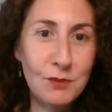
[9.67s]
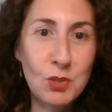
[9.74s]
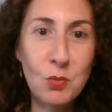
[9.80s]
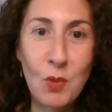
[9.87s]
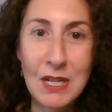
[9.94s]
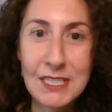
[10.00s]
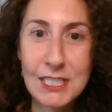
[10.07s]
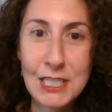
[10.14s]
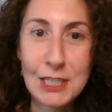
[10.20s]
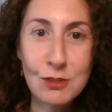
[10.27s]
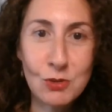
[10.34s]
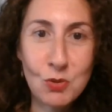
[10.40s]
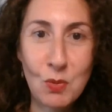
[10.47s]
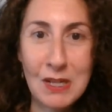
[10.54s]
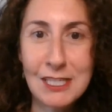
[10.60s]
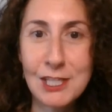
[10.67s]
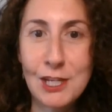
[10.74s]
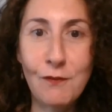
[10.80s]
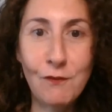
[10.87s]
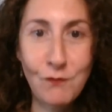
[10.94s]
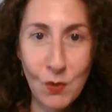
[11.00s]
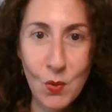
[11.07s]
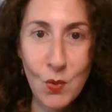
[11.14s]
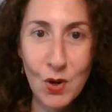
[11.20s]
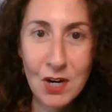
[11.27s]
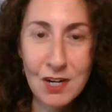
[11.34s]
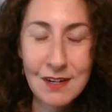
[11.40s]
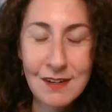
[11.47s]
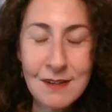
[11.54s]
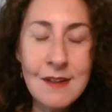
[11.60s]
twenty twenty-four.